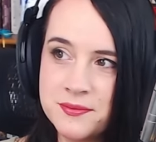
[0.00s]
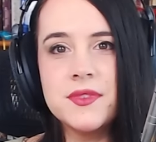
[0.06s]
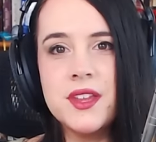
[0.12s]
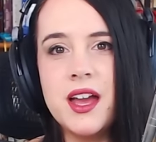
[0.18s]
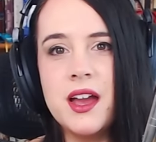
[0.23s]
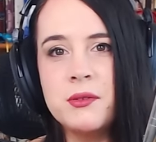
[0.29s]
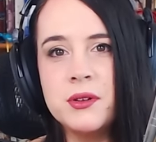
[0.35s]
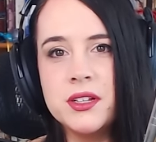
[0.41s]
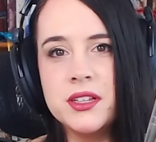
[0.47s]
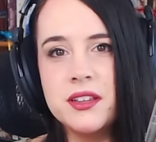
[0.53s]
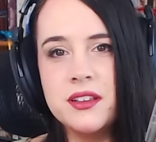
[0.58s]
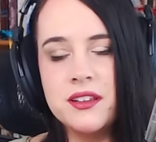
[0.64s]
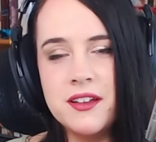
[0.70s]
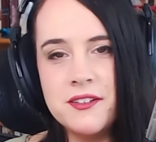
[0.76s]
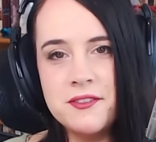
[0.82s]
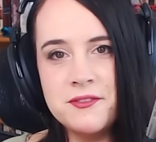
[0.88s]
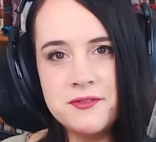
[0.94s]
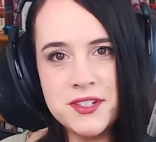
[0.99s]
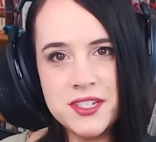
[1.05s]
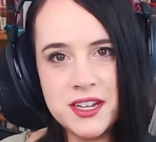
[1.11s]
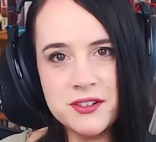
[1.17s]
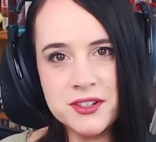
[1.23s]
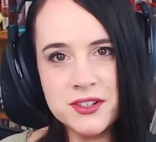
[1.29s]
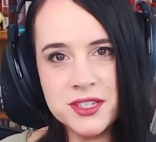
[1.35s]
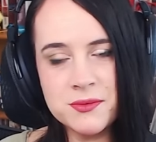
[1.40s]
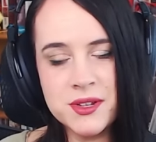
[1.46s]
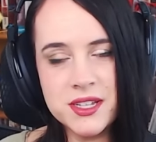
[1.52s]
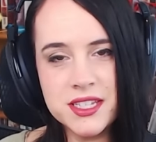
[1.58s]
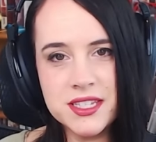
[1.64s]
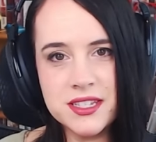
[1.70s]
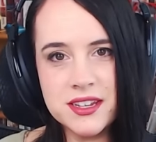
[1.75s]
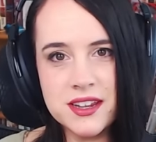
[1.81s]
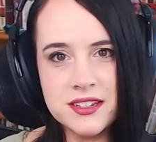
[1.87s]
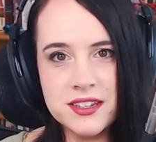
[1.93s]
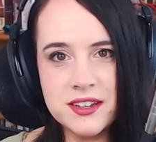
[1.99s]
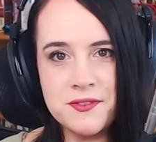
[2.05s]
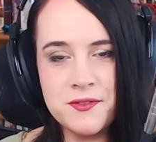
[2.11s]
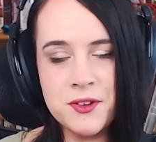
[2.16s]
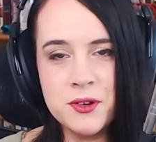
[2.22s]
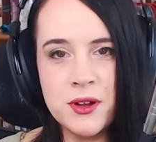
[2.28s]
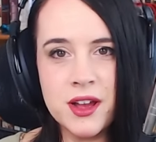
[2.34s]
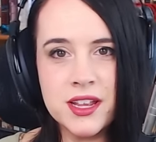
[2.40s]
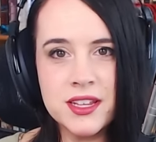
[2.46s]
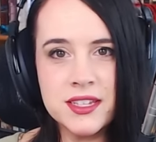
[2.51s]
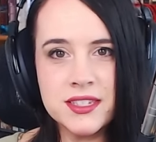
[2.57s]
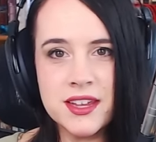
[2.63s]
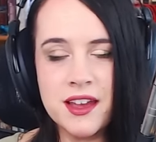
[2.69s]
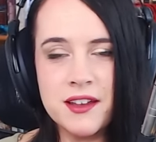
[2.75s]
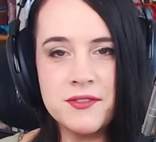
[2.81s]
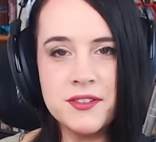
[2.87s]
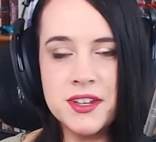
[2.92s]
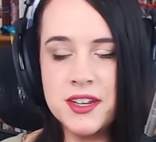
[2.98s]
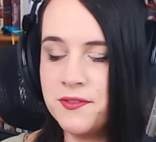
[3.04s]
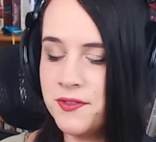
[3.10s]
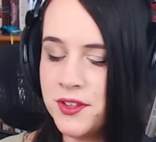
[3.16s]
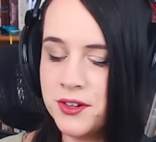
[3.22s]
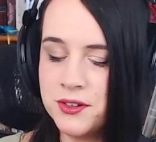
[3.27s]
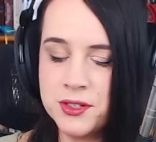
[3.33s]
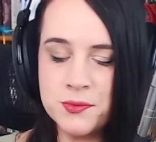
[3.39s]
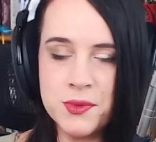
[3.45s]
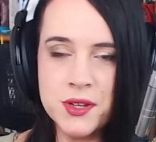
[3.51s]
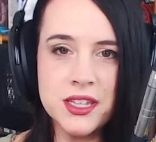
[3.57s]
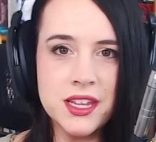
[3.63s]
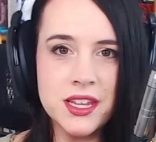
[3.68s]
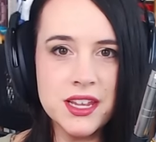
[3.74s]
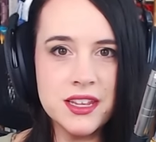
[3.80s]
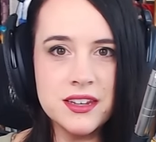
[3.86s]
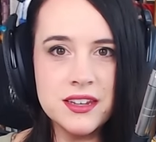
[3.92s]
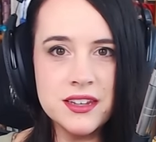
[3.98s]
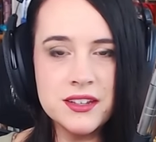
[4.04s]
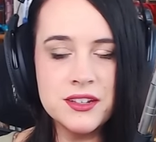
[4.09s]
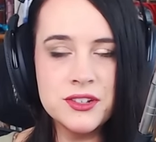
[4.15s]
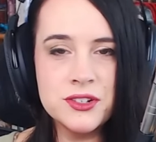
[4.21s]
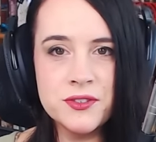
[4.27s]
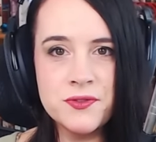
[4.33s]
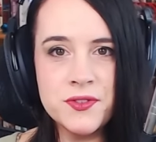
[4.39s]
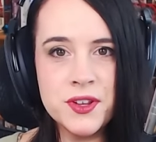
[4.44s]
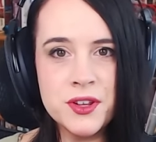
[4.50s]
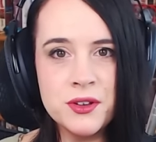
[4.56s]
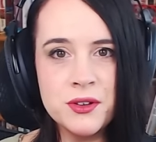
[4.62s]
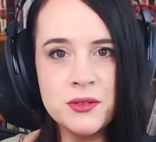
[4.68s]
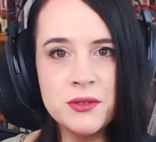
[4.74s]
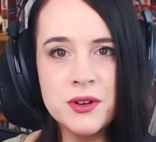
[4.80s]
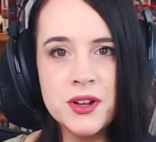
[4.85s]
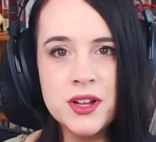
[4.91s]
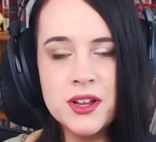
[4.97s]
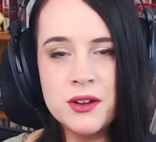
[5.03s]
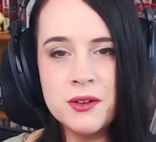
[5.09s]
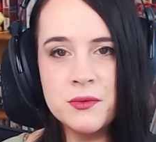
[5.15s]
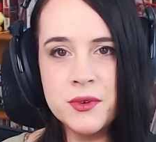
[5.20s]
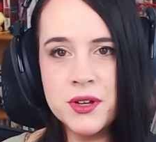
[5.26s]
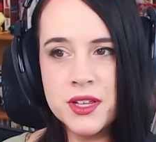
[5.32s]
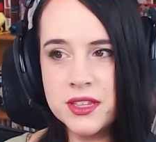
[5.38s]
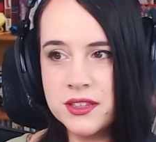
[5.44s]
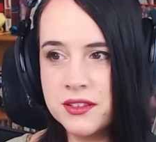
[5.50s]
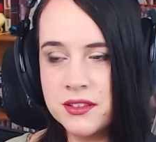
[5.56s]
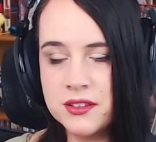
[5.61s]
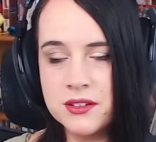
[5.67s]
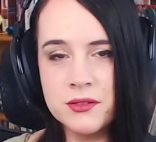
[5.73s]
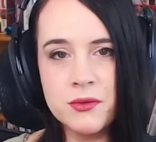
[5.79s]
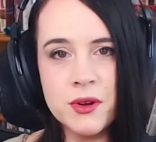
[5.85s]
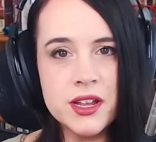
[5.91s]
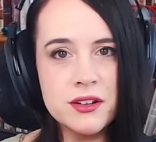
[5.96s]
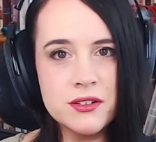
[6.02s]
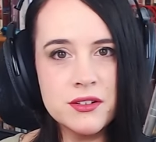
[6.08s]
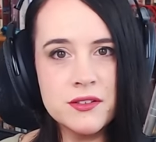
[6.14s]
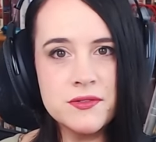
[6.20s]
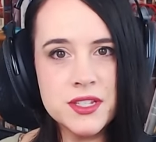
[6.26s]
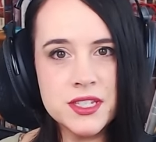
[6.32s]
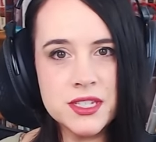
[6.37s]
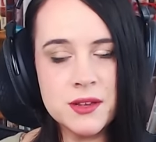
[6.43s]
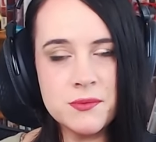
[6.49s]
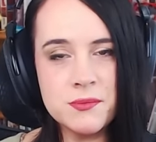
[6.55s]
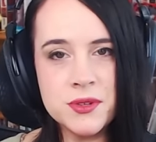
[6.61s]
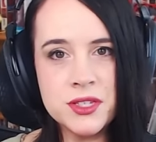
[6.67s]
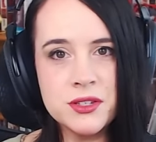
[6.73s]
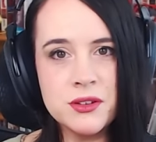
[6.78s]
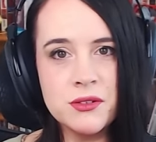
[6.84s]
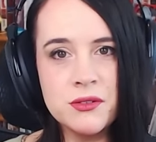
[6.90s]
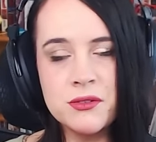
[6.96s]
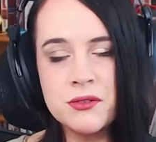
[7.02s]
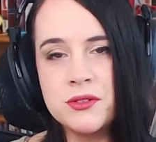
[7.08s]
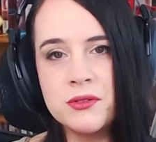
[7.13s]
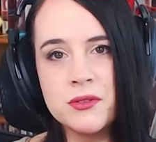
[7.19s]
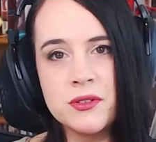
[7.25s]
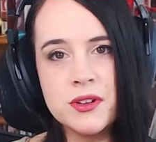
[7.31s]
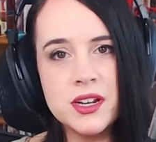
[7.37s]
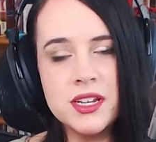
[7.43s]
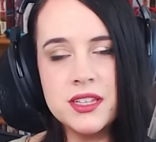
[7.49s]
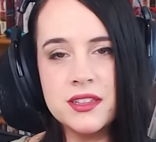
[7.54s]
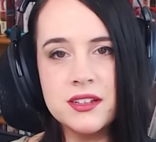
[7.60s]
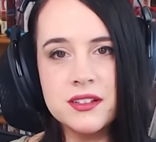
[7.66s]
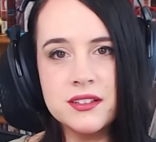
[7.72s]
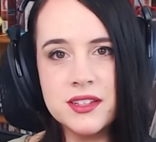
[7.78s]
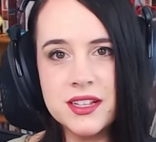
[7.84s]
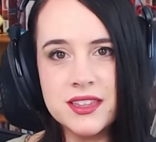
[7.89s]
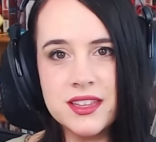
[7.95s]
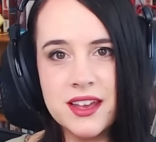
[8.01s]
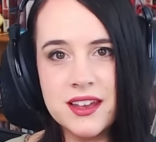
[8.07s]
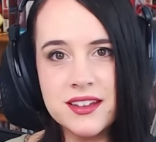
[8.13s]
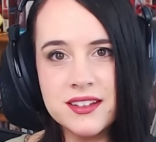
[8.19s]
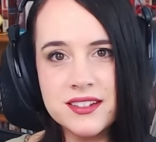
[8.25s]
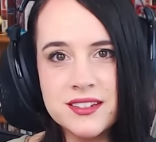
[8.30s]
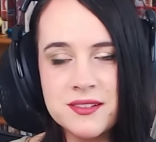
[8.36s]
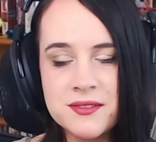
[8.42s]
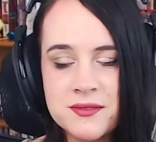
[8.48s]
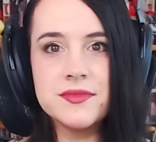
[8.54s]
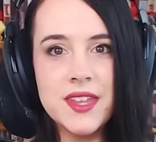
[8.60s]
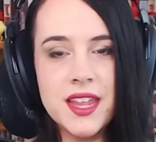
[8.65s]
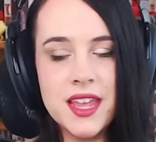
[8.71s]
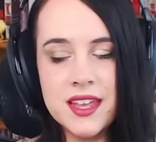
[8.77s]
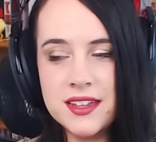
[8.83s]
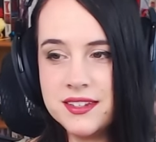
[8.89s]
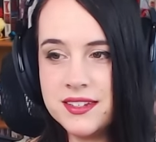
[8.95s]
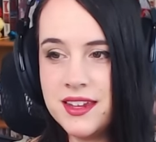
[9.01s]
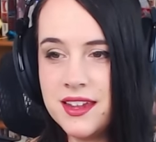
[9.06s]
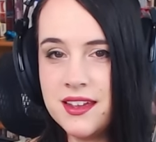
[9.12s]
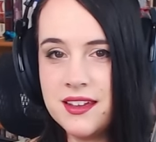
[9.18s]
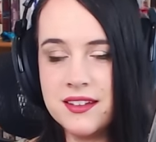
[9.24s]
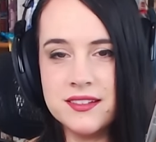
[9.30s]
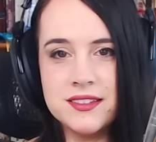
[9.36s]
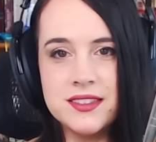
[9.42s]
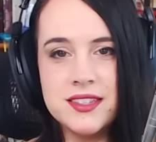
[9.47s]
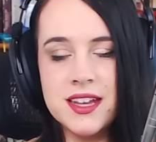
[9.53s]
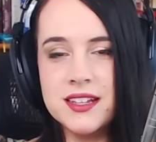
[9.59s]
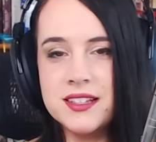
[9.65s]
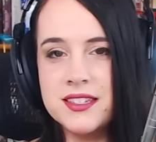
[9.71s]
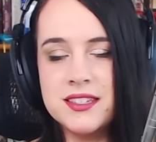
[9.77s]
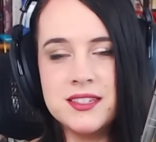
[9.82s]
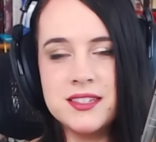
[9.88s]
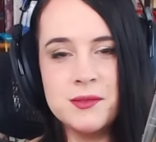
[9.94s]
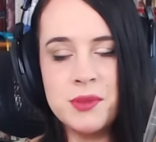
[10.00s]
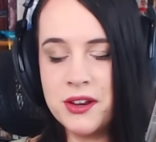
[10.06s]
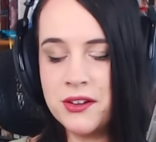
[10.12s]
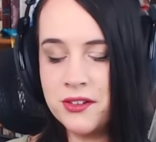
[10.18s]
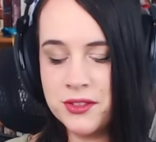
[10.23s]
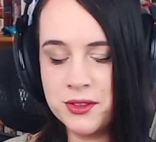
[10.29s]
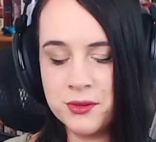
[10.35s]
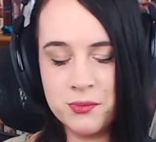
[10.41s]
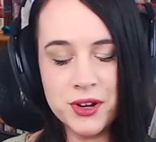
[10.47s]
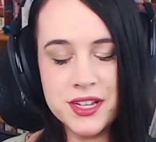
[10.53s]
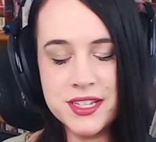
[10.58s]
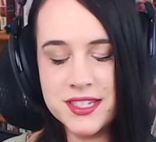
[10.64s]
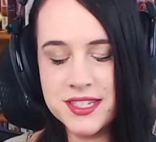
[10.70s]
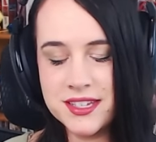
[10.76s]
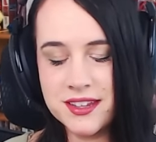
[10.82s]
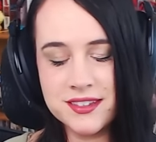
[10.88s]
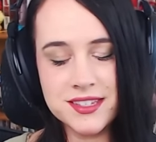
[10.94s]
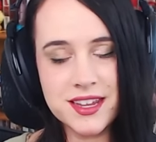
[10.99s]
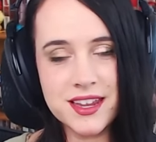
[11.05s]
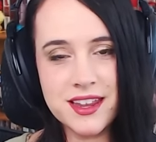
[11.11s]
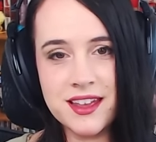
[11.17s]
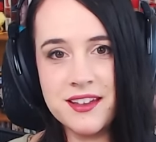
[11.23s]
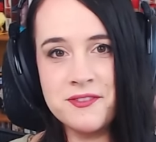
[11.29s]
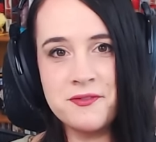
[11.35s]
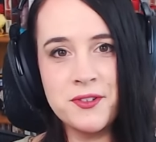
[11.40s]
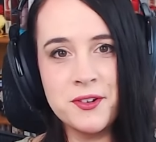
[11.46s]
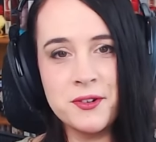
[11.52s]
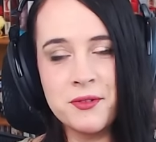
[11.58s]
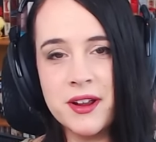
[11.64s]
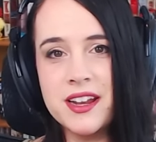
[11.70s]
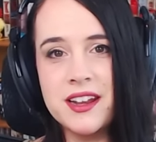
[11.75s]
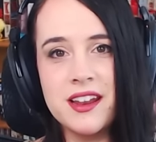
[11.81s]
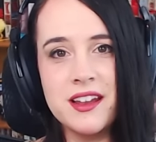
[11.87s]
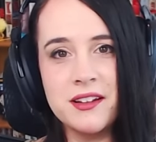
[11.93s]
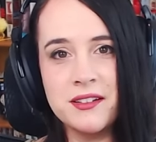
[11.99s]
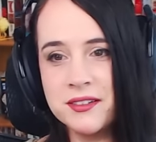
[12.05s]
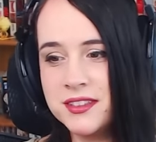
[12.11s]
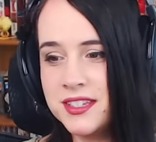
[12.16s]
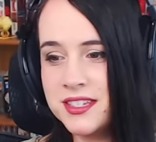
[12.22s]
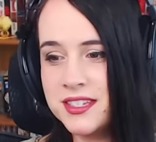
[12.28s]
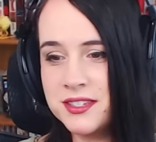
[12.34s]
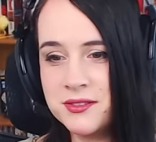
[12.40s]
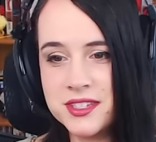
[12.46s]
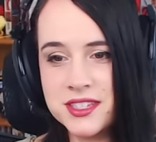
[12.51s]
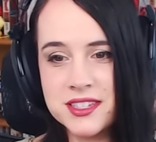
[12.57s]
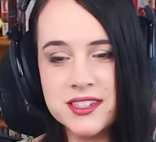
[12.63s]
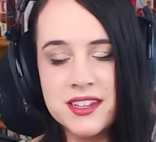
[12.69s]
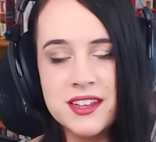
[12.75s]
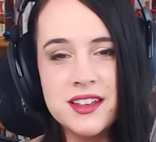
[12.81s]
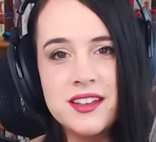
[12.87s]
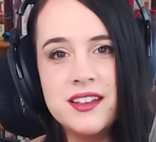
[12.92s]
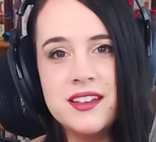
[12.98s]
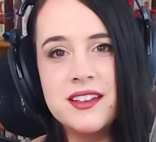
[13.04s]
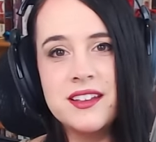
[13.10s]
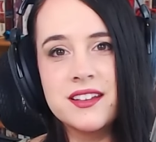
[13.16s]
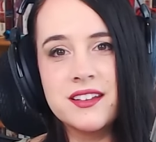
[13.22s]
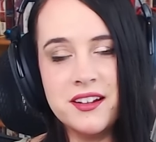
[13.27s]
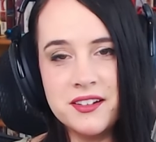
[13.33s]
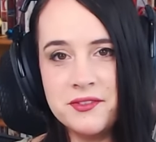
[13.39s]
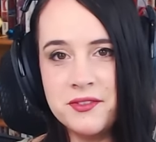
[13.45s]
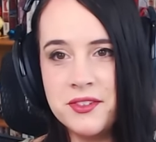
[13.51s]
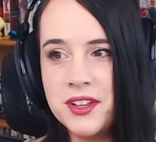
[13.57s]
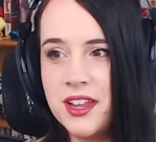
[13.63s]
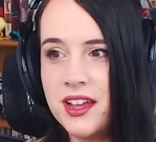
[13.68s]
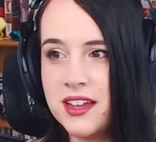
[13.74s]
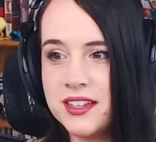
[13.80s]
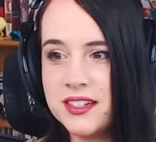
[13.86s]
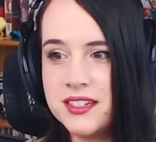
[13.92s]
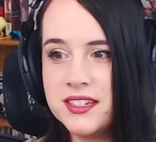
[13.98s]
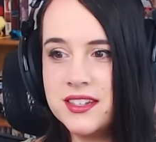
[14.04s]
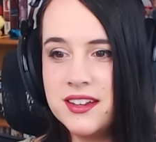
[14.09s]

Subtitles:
I would love to hear some insight, if you guys have it, if there's been like an interview with the writer of this episode or anything like that. And yeah, that's about all the brain cells I have for right now. This was kind of a lot.